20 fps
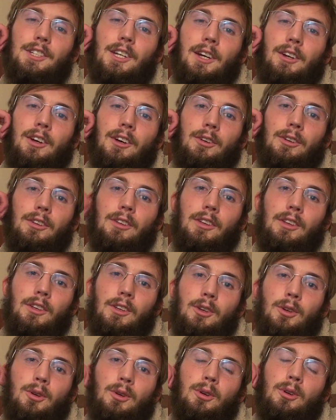Shout out to
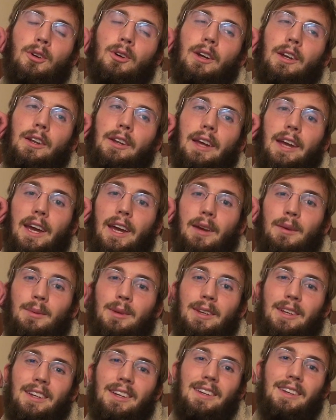you and
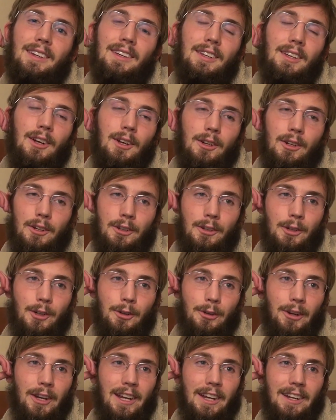Abby. Y'all are
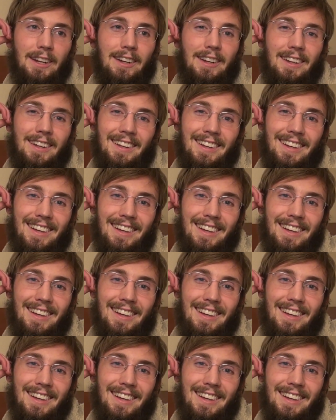great.